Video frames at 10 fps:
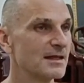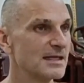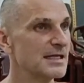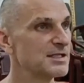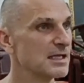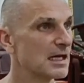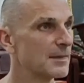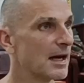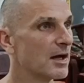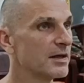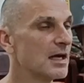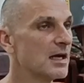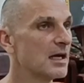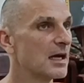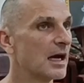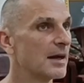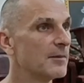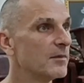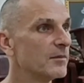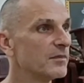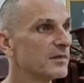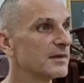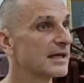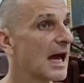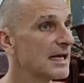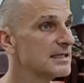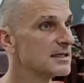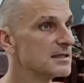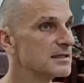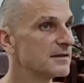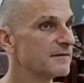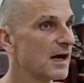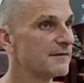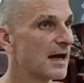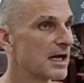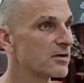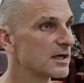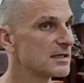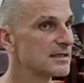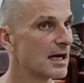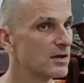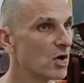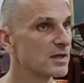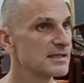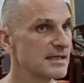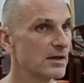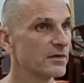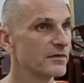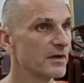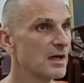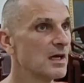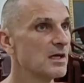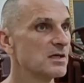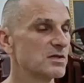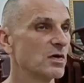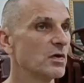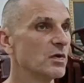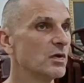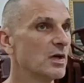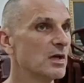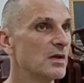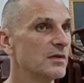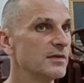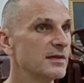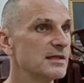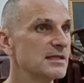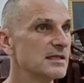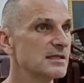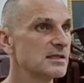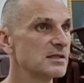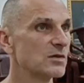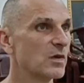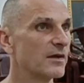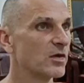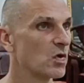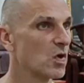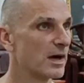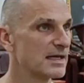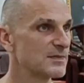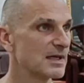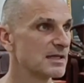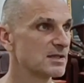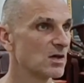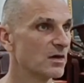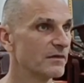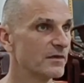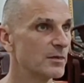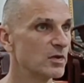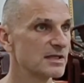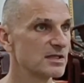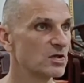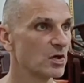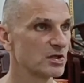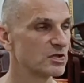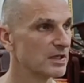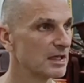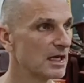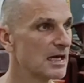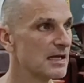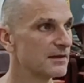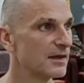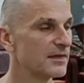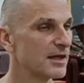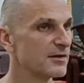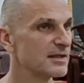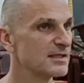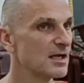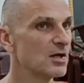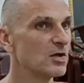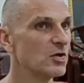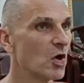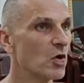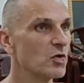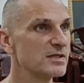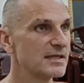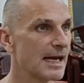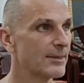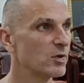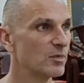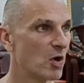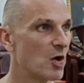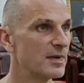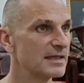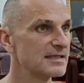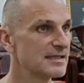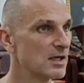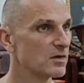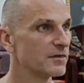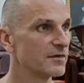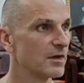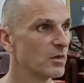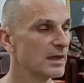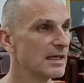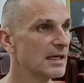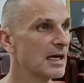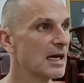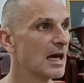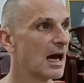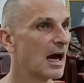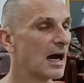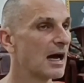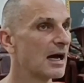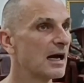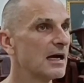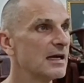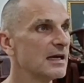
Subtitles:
teaching about the khandhas, the 5 aggregates, and not self. So this is one of the core aspects of the Buddhist doctrine, that there is no stable, permanent self, that we are